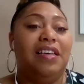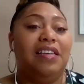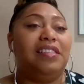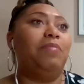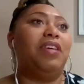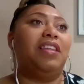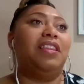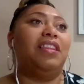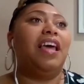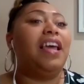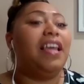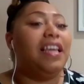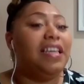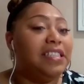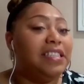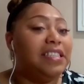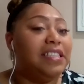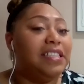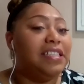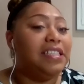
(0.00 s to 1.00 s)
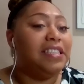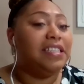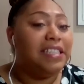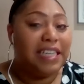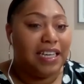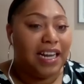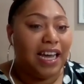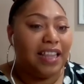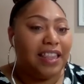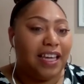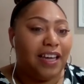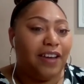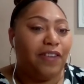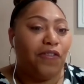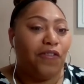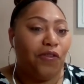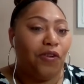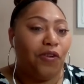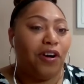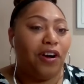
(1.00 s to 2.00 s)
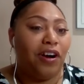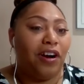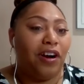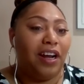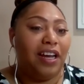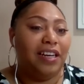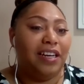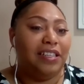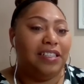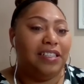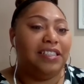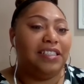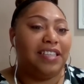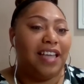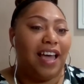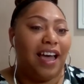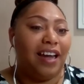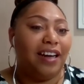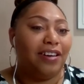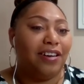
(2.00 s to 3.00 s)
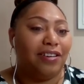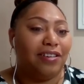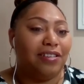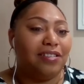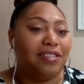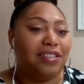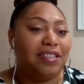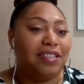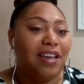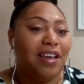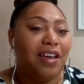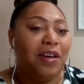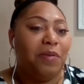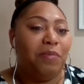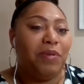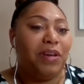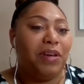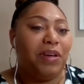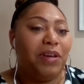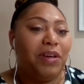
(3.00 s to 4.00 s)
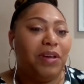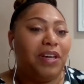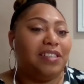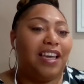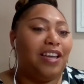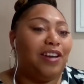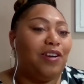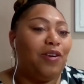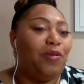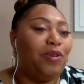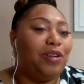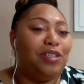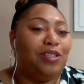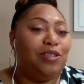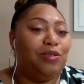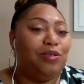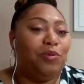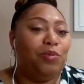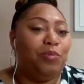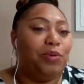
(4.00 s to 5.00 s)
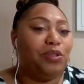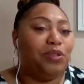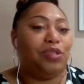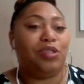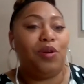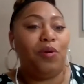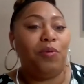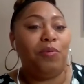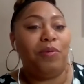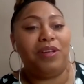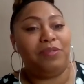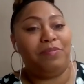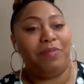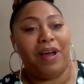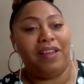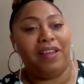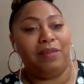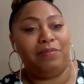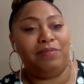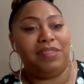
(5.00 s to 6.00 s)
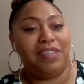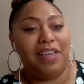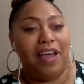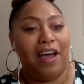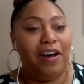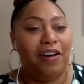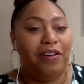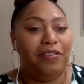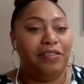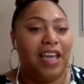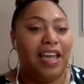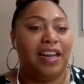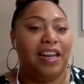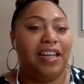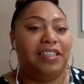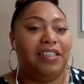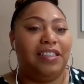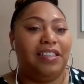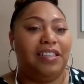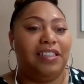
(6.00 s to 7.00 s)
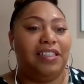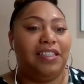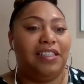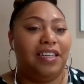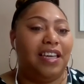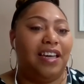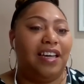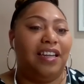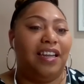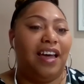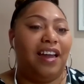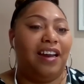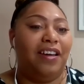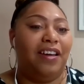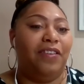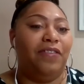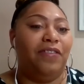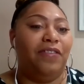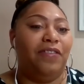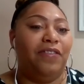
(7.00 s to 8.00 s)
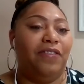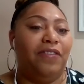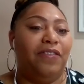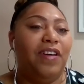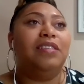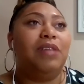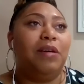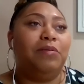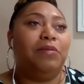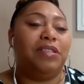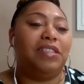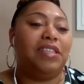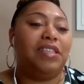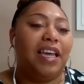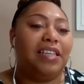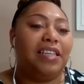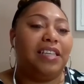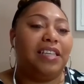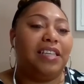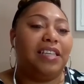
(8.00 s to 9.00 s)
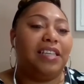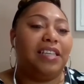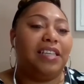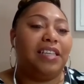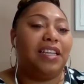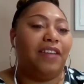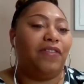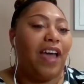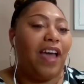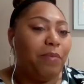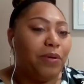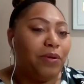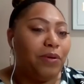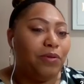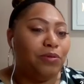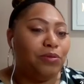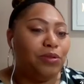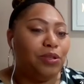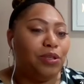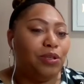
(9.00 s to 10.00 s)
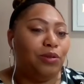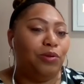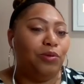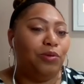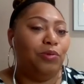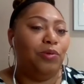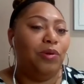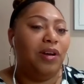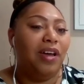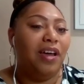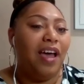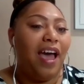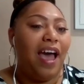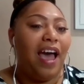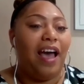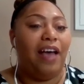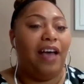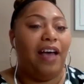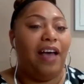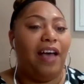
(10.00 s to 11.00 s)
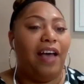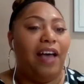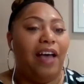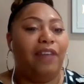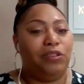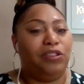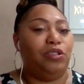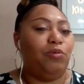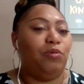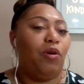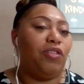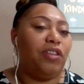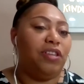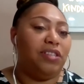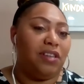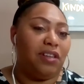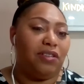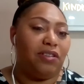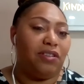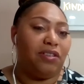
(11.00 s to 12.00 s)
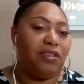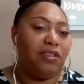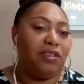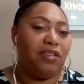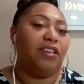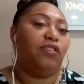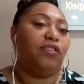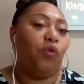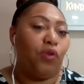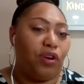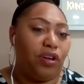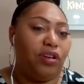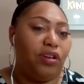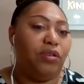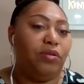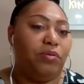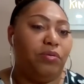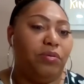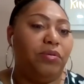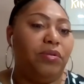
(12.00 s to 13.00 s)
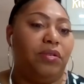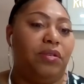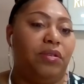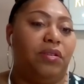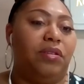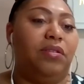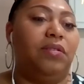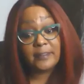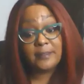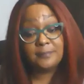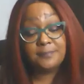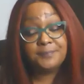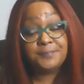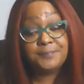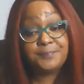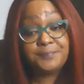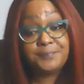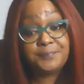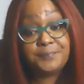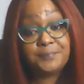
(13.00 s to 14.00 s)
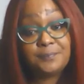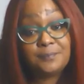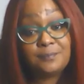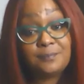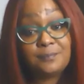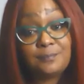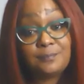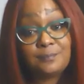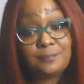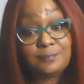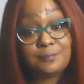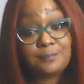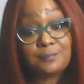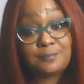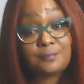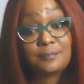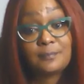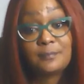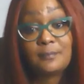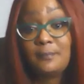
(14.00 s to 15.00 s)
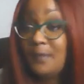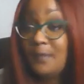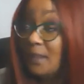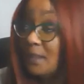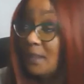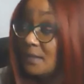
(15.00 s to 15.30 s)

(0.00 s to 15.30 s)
something that is needed, I think, for indie designers because they can only do but so much by themselves. And it does take a lot of sometimes it takes a lot of capital to have someone to do all these other things for exactly. you. Exactly. This is